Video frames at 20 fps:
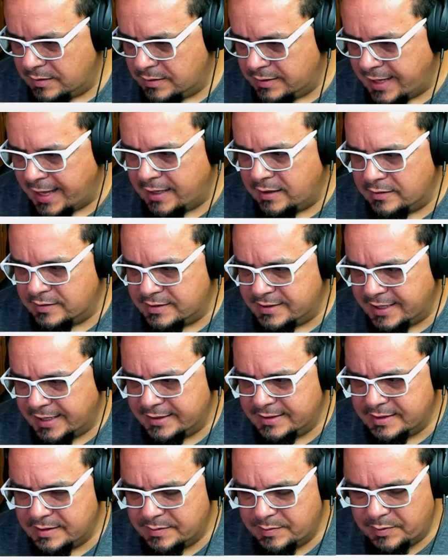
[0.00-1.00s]

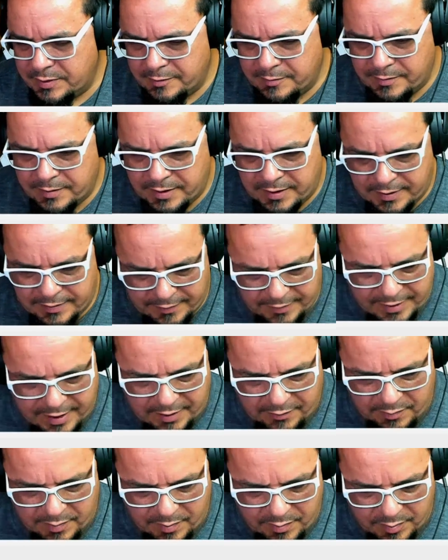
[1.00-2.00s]
Nanosense, but I
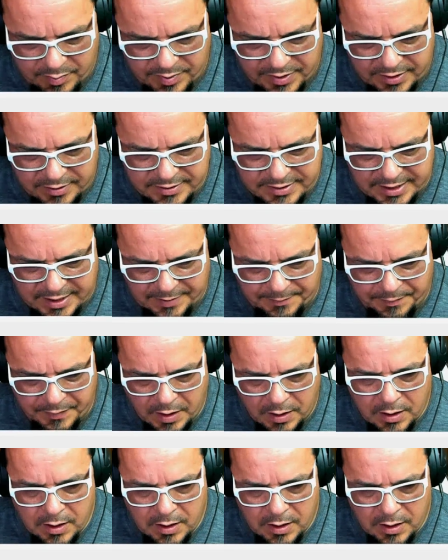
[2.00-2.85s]
can't remember Peter's name.